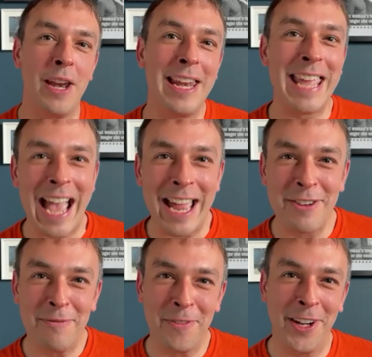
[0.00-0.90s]

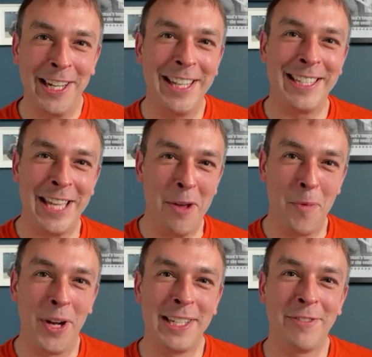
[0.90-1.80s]
Leanne finally seeing
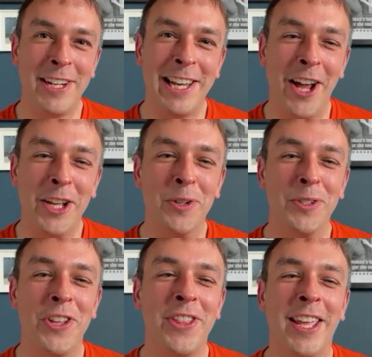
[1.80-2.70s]
what he's really like, or
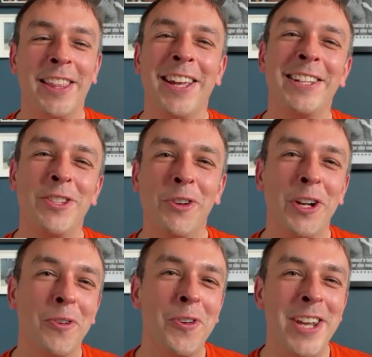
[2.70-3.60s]
do you think that
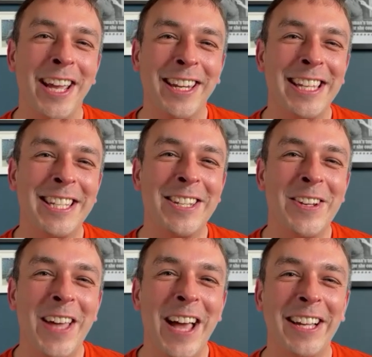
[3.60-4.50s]
Toya or Nick need to
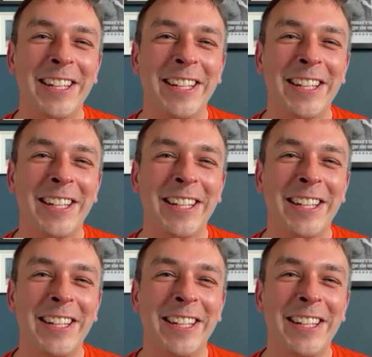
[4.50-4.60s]
do that?